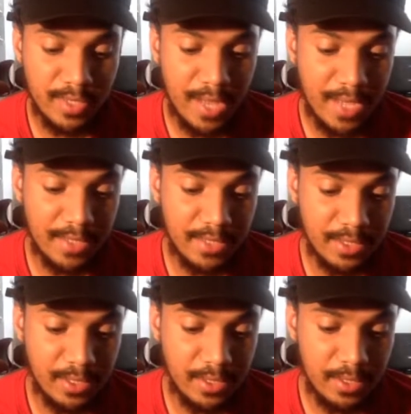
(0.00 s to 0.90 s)
an
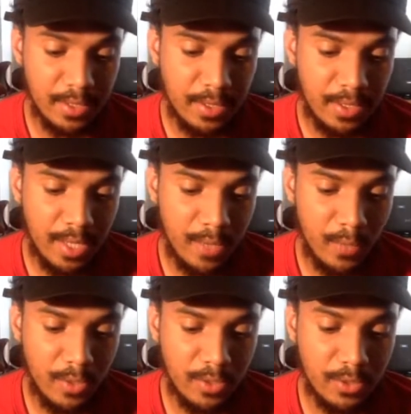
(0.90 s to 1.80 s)
IG, and
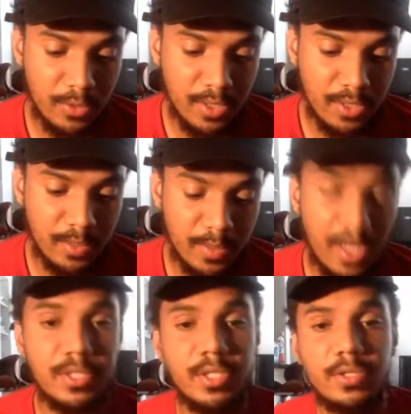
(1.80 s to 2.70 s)
what do you think the
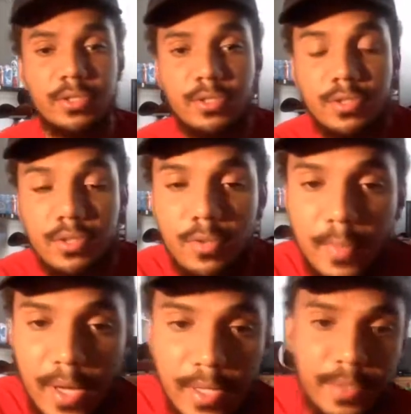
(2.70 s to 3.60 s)
blockchain should do
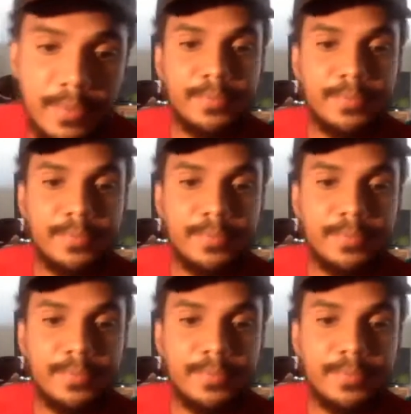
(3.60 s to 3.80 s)
about it?